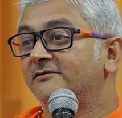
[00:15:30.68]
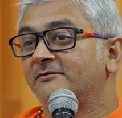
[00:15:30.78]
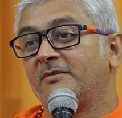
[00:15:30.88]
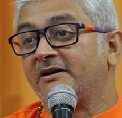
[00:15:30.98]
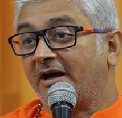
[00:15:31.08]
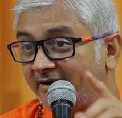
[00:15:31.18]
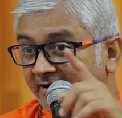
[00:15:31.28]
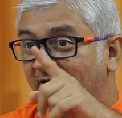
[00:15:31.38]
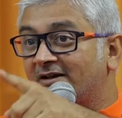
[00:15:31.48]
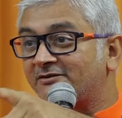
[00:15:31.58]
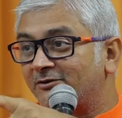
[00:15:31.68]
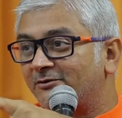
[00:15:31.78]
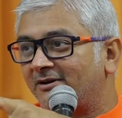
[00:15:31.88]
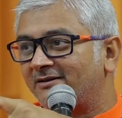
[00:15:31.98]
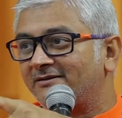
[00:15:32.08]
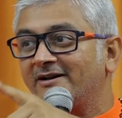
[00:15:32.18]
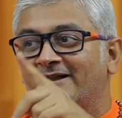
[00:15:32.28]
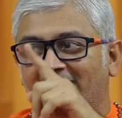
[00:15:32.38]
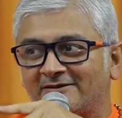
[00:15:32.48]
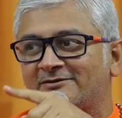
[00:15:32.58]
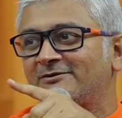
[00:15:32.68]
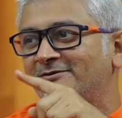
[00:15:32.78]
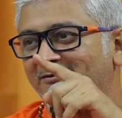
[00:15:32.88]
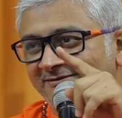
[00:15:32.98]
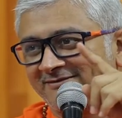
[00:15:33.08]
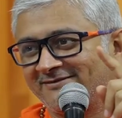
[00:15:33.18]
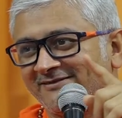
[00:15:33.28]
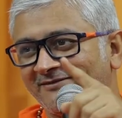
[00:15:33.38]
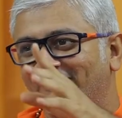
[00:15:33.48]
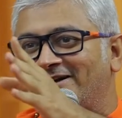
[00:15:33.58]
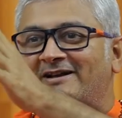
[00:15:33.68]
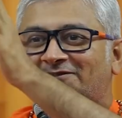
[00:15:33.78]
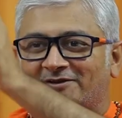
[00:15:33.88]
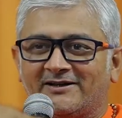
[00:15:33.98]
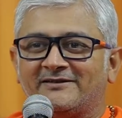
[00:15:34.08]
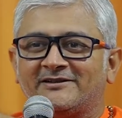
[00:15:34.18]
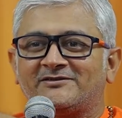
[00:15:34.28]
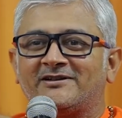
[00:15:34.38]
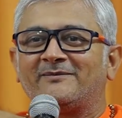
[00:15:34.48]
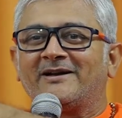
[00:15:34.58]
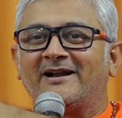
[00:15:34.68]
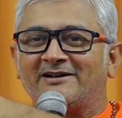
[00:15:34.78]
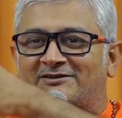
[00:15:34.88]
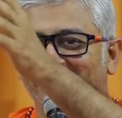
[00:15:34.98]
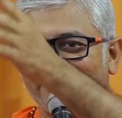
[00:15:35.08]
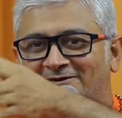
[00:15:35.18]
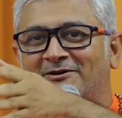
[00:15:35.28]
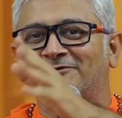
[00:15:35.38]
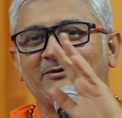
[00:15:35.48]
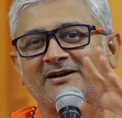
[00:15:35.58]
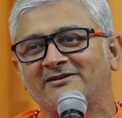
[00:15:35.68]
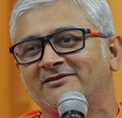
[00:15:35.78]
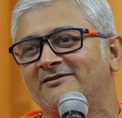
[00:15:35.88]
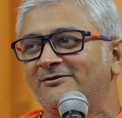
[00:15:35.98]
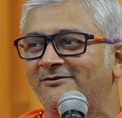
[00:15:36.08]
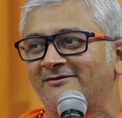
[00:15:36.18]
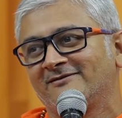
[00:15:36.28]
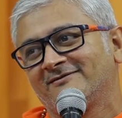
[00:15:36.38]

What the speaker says: But I didn't ask you, no? Did I ask you? When I say this team can answer, then you have to answer, no?